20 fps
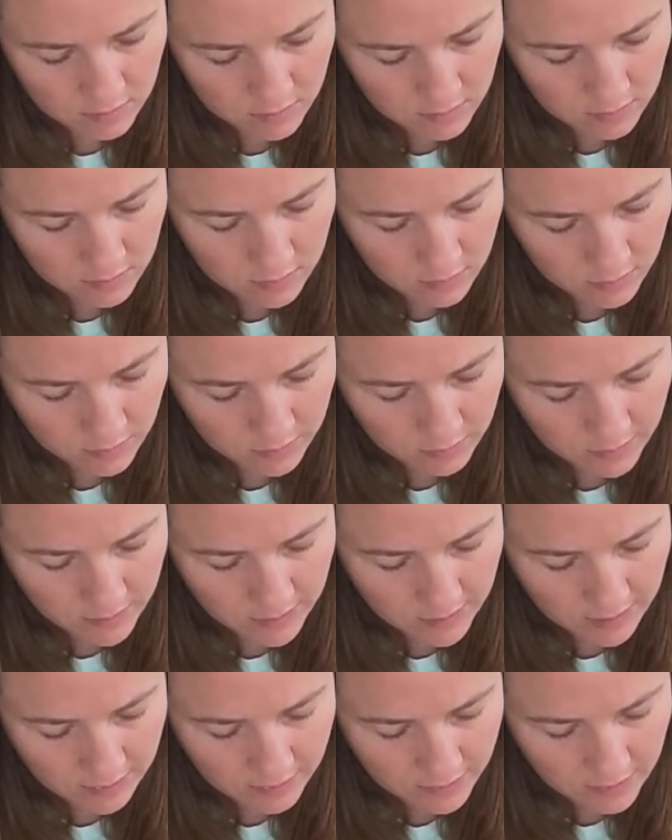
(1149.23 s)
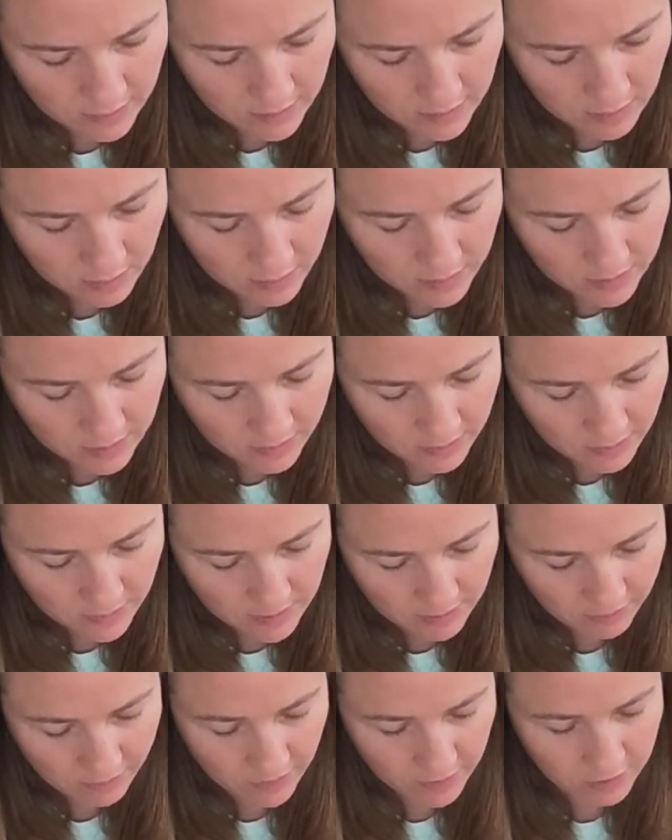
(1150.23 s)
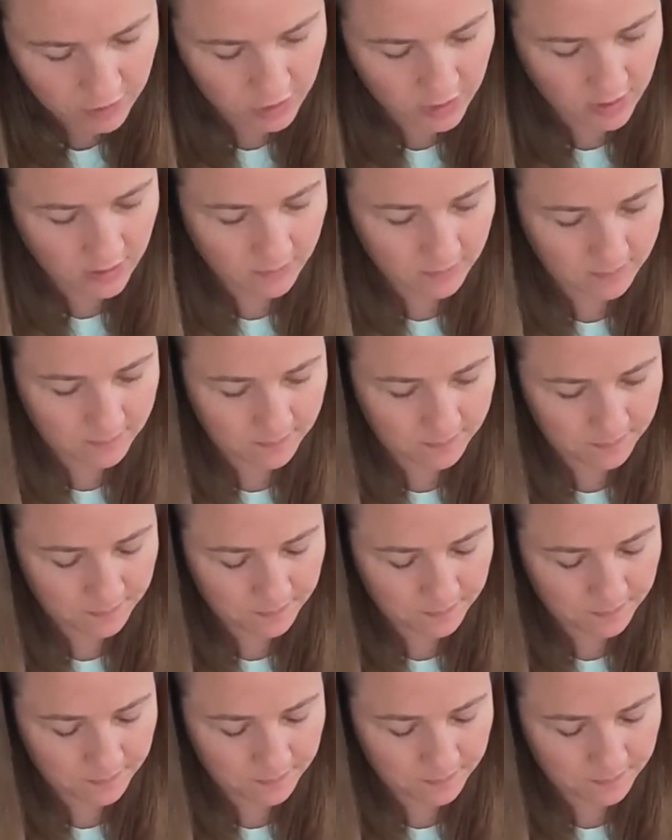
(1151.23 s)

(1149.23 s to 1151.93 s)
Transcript: Oh, we might have a little bit of a malfunction.